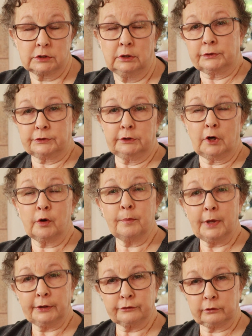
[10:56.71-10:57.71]
Because in our
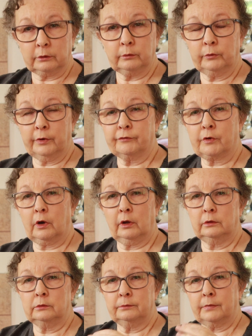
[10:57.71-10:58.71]
bedroom, we've
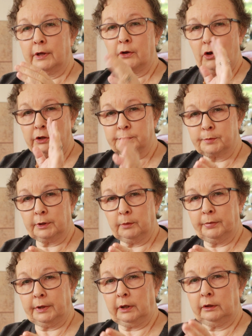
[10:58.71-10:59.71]
got my hospital
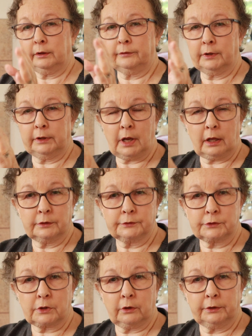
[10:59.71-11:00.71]
bed, and then
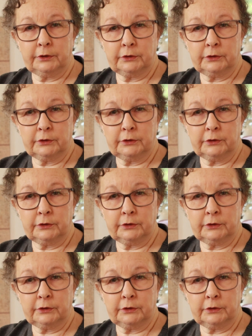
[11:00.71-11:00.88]
Alan's got